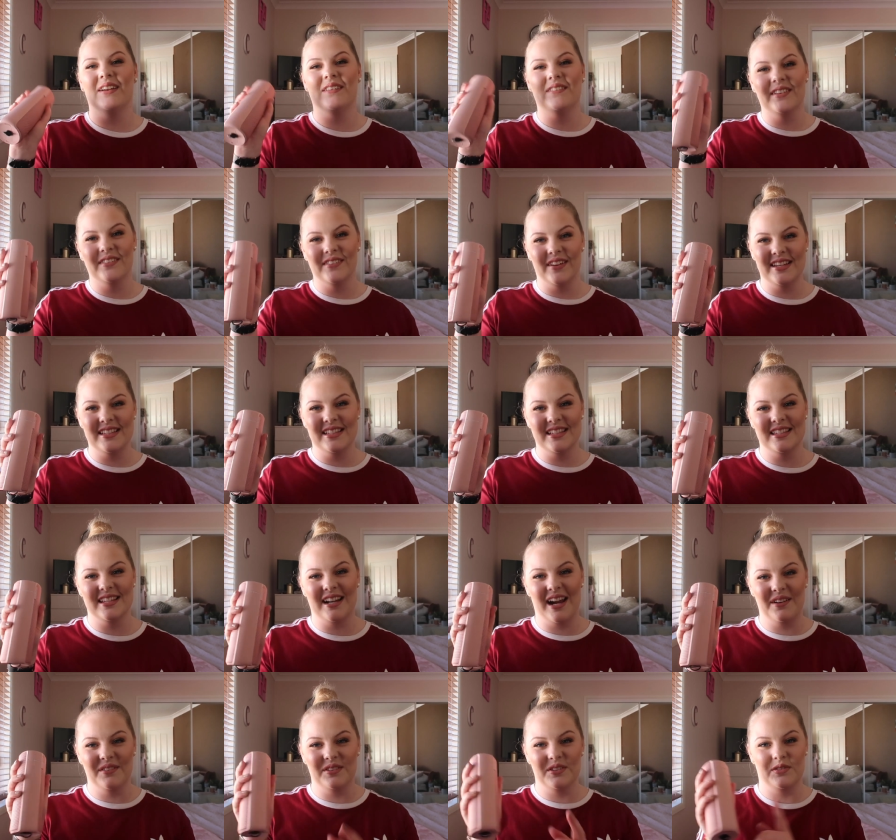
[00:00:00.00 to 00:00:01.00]
one of the reasons
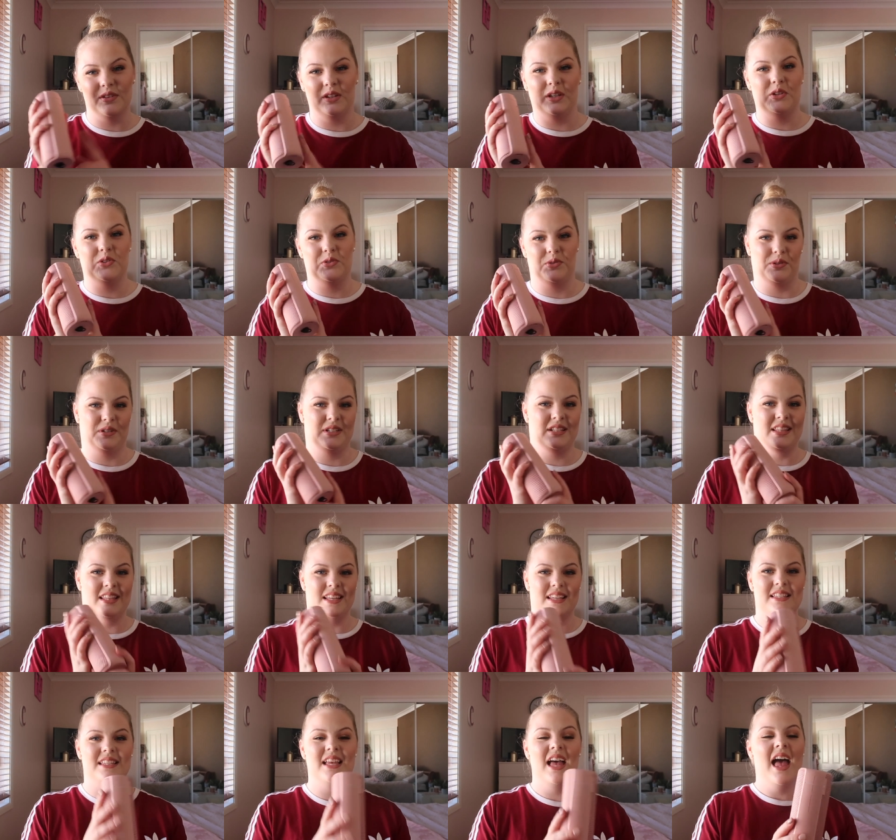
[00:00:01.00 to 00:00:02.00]
that I was really drawn to
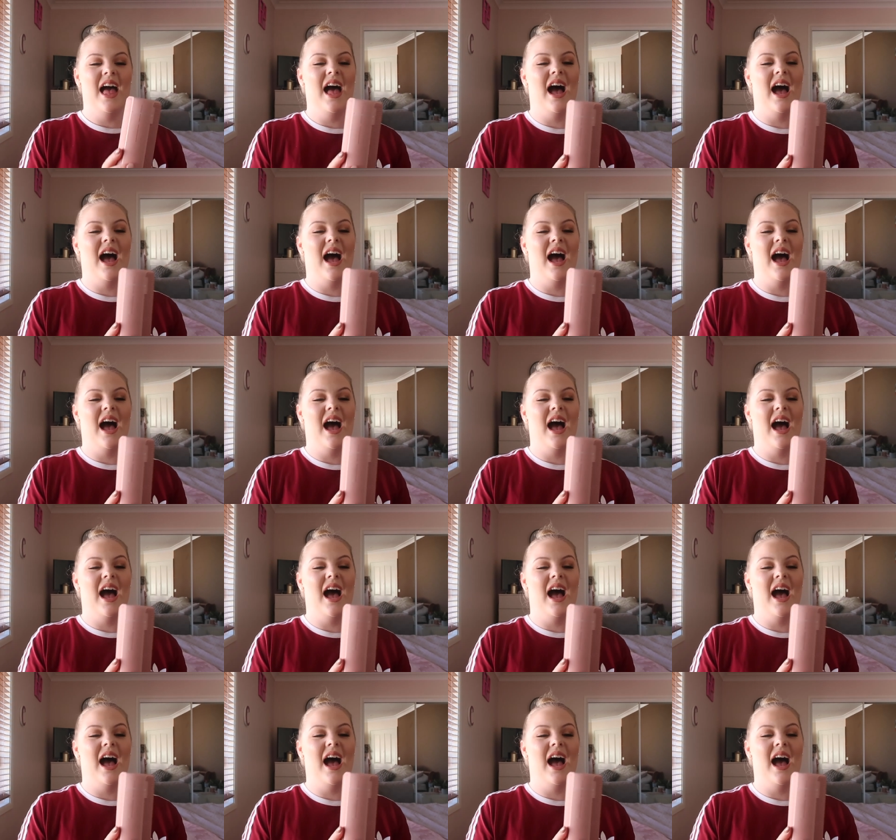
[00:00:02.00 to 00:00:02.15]
this.